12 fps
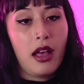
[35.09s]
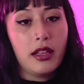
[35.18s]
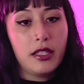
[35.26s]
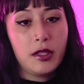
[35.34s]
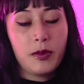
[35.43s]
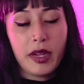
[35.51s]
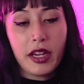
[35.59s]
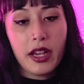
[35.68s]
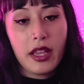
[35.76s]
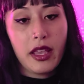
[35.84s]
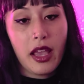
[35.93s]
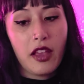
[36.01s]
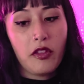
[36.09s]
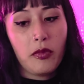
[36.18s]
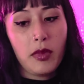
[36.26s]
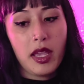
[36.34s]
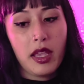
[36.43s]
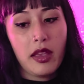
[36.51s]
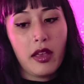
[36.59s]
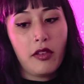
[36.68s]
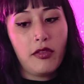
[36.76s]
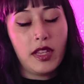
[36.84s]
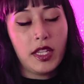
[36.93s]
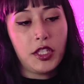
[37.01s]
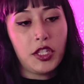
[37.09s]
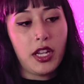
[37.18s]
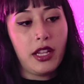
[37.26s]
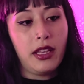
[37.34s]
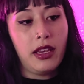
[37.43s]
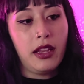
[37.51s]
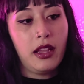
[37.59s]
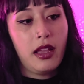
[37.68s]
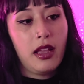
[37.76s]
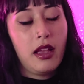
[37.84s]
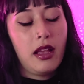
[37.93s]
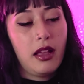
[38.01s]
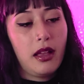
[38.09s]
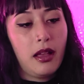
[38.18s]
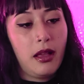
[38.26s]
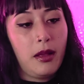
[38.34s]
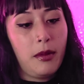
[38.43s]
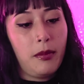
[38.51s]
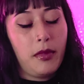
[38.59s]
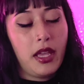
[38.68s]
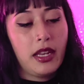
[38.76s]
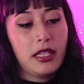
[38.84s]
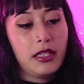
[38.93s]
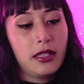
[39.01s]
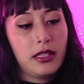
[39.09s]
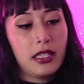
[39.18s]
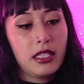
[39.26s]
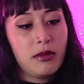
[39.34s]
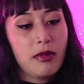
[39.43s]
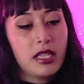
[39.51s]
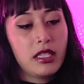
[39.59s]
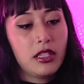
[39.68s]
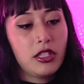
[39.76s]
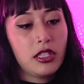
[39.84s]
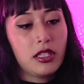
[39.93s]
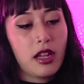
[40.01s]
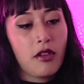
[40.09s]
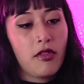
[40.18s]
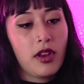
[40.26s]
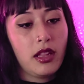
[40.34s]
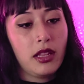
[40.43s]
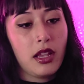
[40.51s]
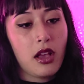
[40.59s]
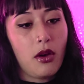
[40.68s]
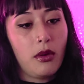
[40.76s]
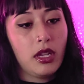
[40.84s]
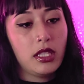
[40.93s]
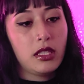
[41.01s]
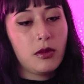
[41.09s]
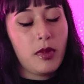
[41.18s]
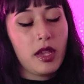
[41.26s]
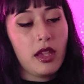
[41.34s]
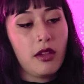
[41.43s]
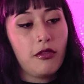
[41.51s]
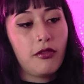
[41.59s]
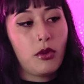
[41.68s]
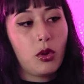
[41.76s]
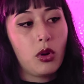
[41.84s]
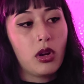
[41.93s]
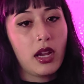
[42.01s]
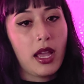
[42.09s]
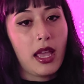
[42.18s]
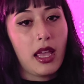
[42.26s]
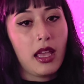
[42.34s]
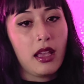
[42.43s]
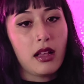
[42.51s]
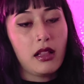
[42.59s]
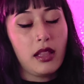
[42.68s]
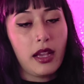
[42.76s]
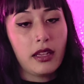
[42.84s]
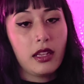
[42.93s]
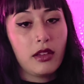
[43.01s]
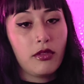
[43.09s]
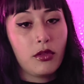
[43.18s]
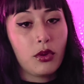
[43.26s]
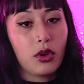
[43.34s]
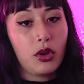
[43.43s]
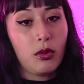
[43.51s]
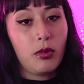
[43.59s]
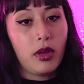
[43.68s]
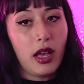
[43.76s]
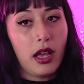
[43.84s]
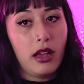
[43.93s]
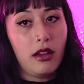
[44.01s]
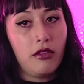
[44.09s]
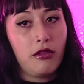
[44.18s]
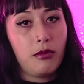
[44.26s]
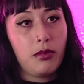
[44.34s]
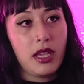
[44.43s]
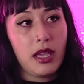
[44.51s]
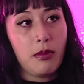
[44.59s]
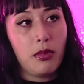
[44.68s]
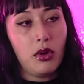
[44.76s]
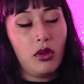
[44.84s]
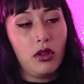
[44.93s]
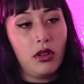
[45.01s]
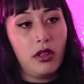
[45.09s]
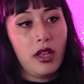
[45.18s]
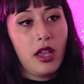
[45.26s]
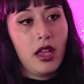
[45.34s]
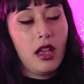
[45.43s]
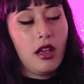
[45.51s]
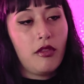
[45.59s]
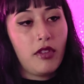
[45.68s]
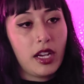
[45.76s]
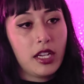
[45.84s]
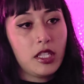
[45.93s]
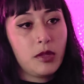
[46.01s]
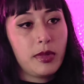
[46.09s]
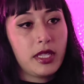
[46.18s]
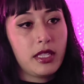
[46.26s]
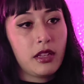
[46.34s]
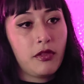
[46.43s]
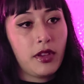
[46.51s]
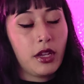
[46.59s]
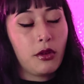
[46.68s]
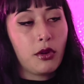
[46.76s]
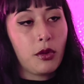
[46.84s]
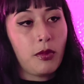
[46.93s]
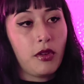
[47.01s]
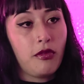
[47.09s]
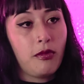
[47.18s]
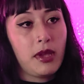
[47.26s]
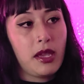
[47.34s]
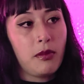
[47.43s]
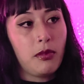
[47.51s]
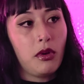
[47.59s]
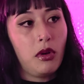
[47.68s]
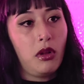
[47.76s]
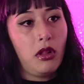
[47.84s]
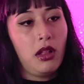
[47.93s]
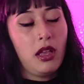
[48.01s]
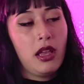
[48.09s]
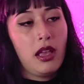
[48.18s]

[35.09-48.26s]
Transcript: Spirit gave me a vision, and this message is definitely going to be for a collective group of people, a very specific group of people.